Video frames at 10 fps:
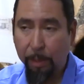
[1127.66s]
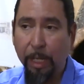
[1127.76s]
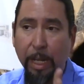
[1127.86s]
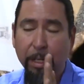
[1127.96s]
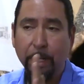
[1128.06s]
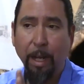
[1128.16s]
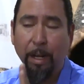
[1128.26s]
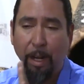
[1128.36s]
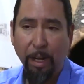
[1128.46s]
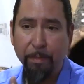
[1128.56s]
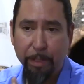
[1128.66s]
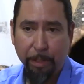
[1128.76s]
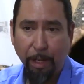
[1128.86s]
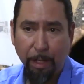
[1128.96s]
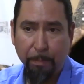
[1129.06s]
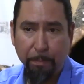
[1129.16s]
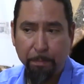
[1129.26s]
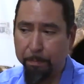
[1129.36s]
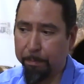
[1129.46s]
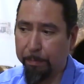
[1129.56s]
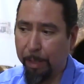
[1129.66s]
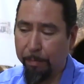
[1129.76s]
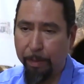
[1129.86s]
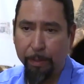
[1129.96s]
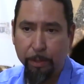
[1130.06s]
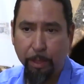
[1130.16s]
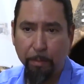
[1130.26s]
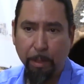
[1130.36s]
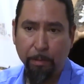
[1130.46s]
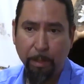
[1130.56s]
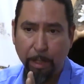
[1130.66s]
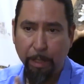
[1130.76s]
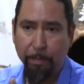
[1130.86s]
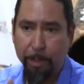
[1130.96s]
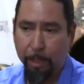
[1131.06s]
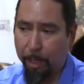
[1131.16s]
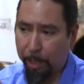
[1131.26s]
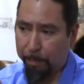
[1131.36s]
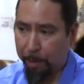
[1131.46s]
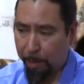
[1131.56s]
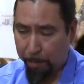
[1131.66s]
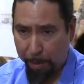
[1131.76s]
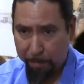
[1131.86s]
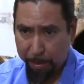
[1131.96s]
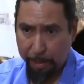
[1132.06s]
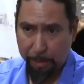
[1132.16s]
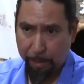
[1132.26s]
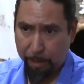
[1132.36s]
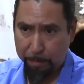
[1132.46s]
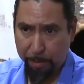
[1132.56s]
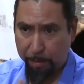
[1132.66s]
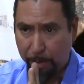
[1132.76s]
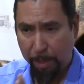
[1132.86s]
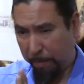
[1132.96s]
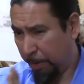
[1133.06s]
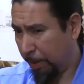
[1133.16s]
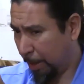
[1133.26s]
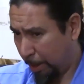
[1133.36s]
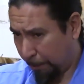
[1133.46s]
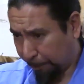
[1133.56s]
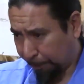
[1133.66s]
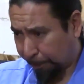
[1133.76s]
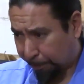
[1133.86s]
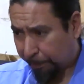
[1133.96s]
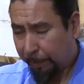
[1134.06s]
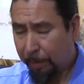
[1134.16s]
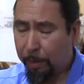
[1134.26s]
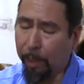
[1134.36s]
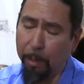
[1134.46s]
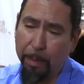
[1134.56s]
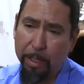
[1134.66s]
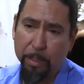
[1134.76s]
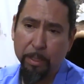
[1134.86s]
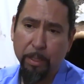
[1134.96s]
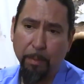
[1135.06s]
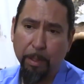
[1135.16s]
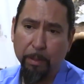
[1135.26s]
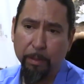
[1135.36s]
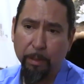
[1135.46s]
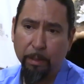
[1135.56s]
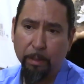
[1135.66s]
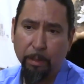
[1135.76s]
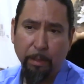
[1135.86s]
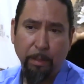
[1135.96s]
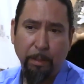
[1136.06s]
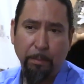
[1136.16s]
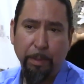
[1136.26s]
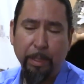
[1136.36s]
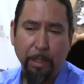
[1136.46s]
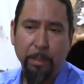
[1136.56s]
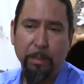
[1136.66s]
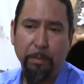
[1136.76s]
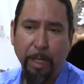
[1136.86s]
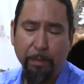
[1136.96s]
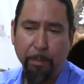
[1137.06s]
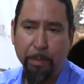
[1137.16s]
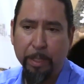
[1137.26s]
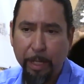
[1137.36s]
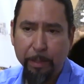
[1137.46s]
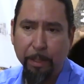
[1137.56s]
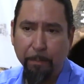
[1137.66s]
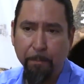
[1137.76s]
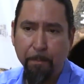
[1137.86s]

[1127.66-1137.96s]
And not every time our feathers come out. Not every time my regalia comes out. Not every time our medicines come out. Because we have to protect them.